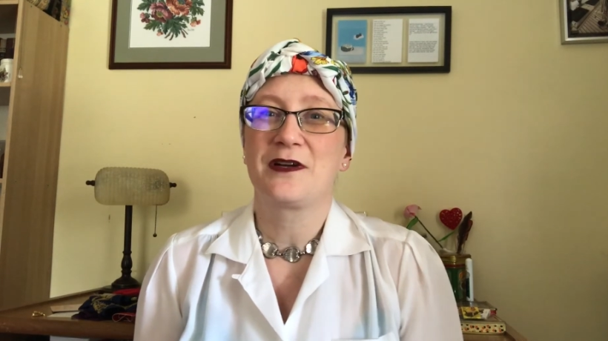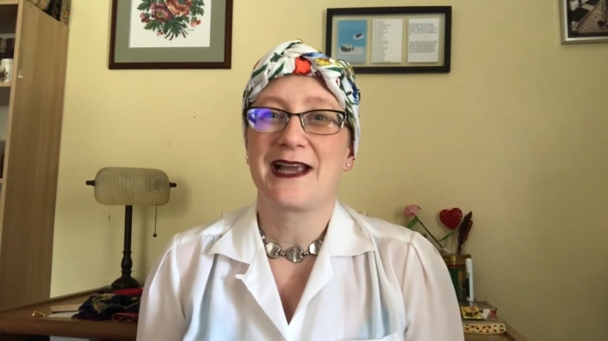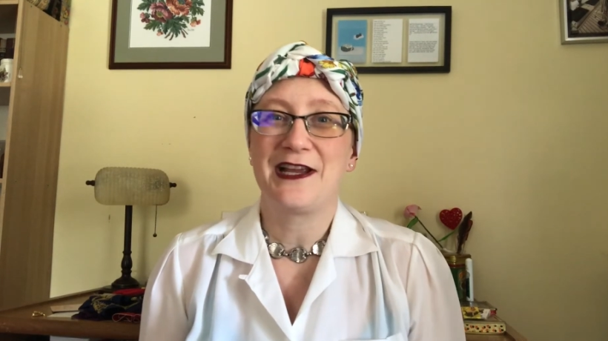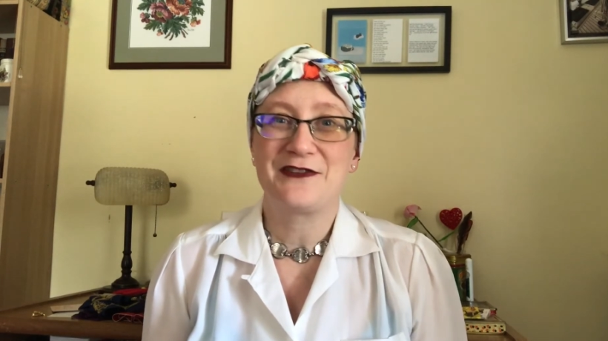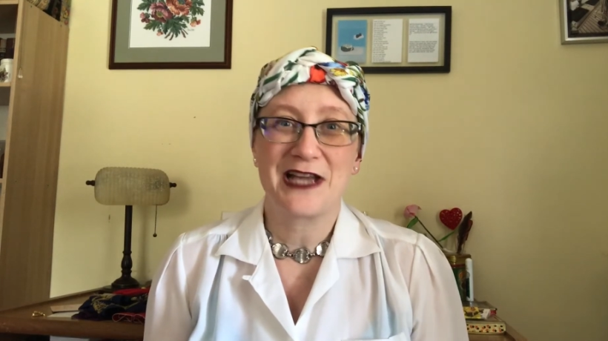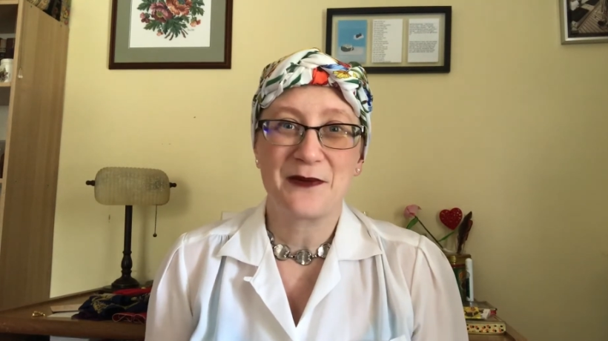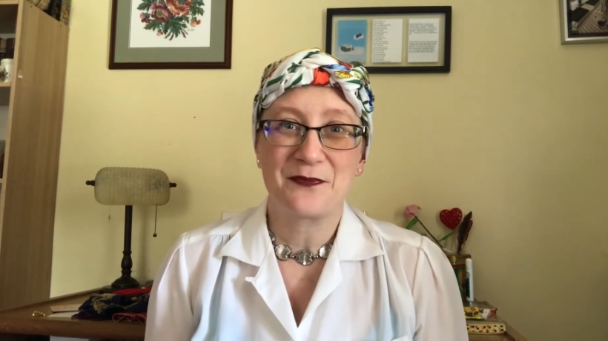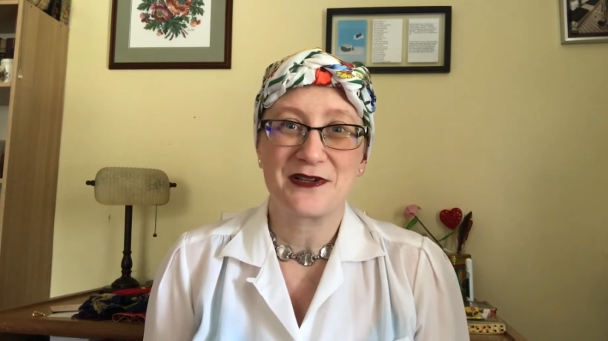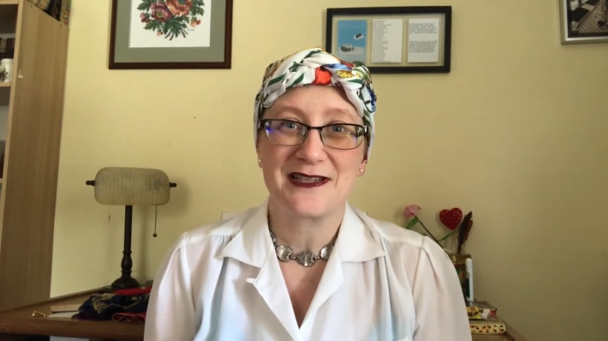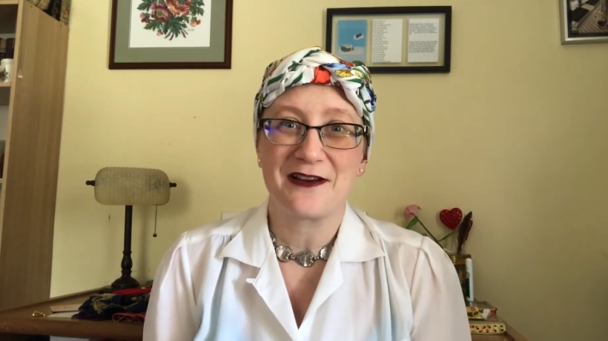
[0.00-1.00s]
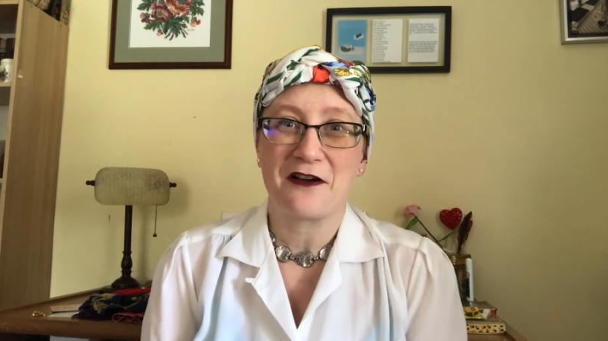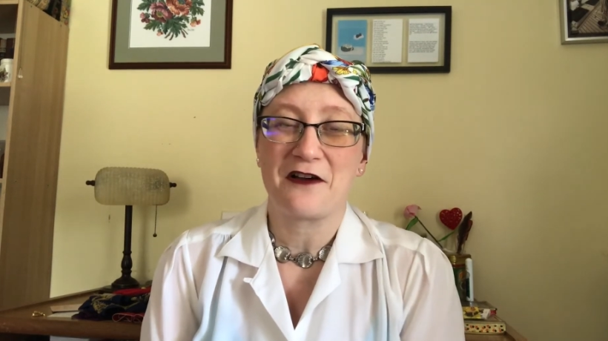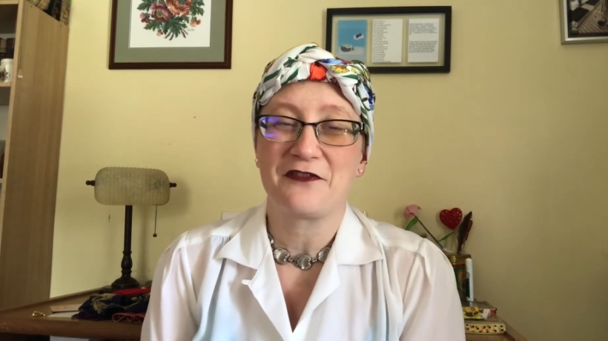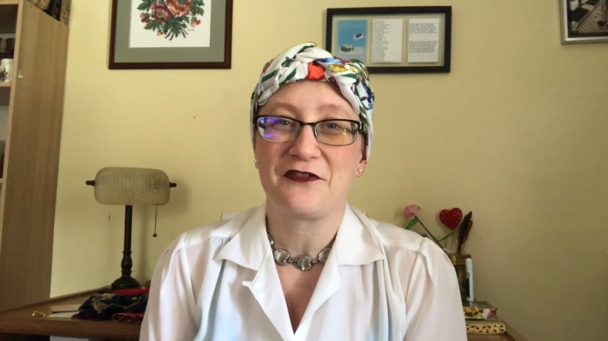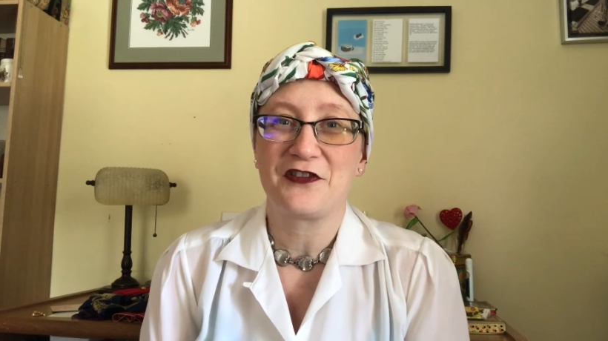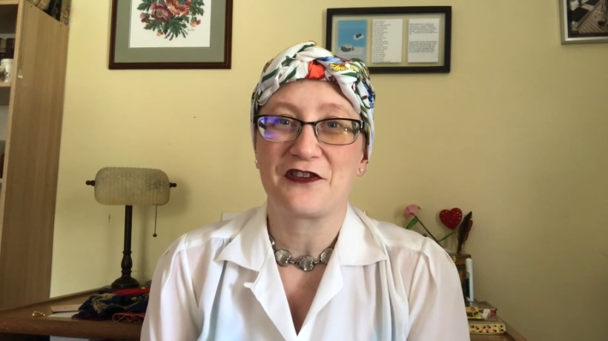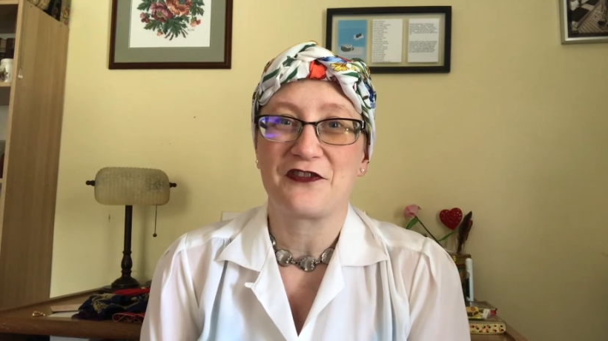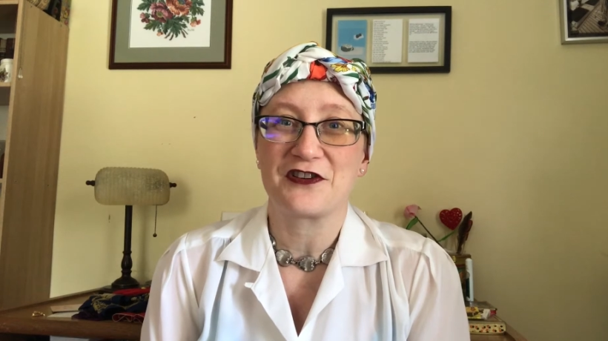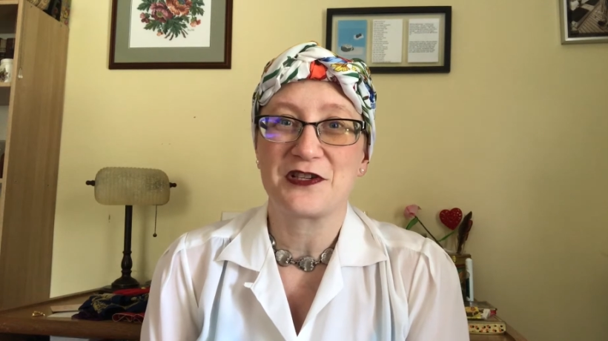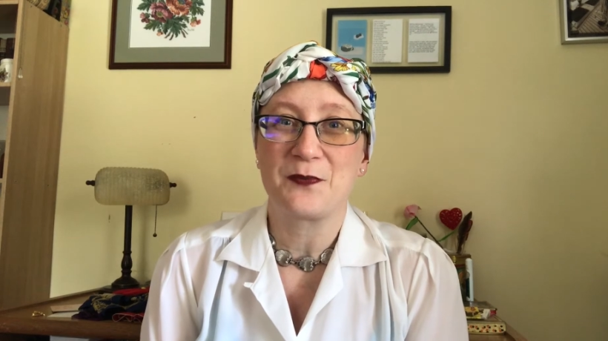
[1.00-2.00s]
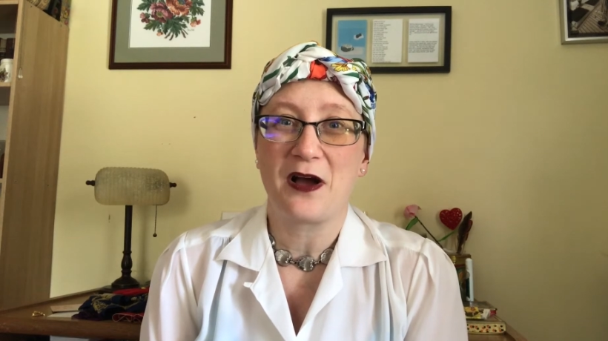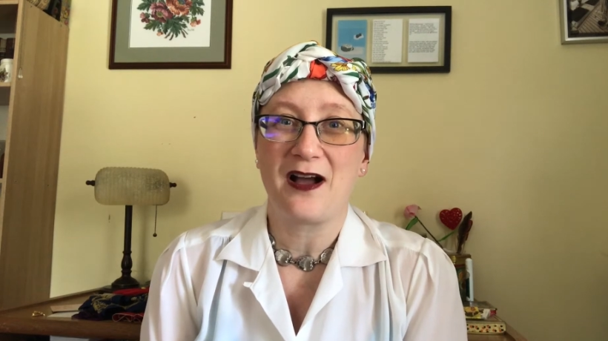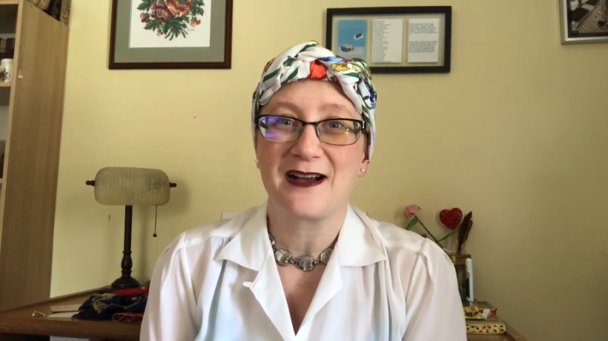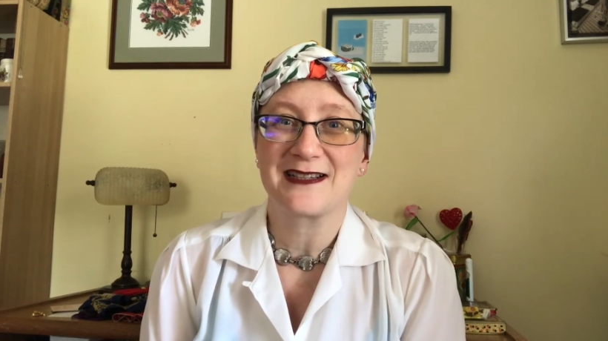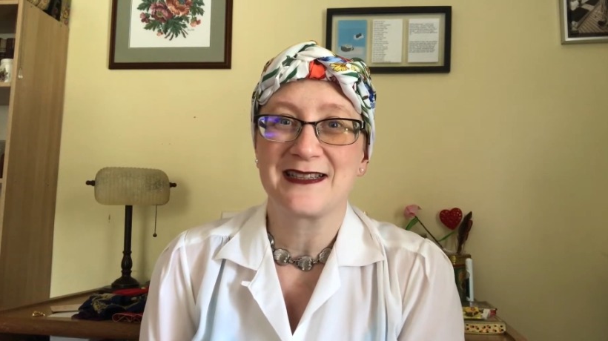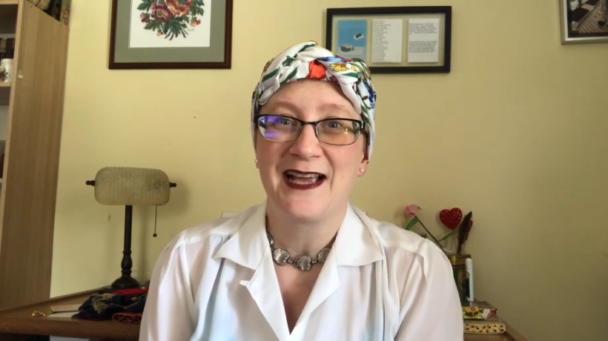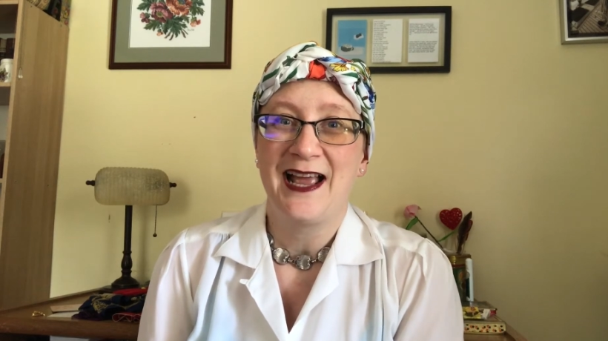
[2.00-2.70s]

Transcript: get you 10% off of your first box,